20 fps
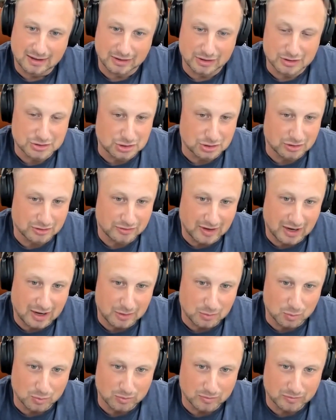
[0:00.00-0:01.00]
They're
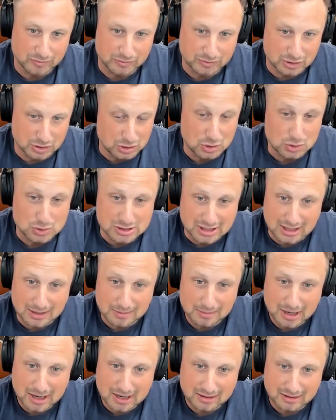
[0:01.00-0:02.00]
certified to use the
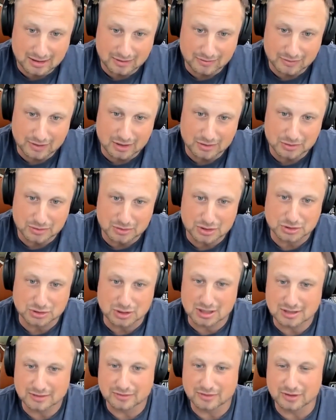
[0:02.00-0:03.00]
InBody. They've gone through the
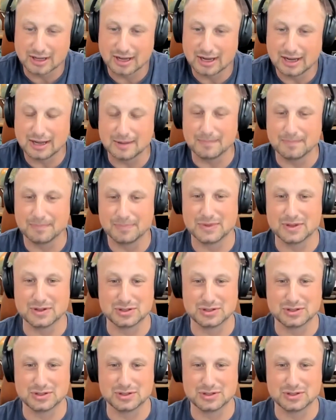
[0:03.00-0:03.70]
training for that.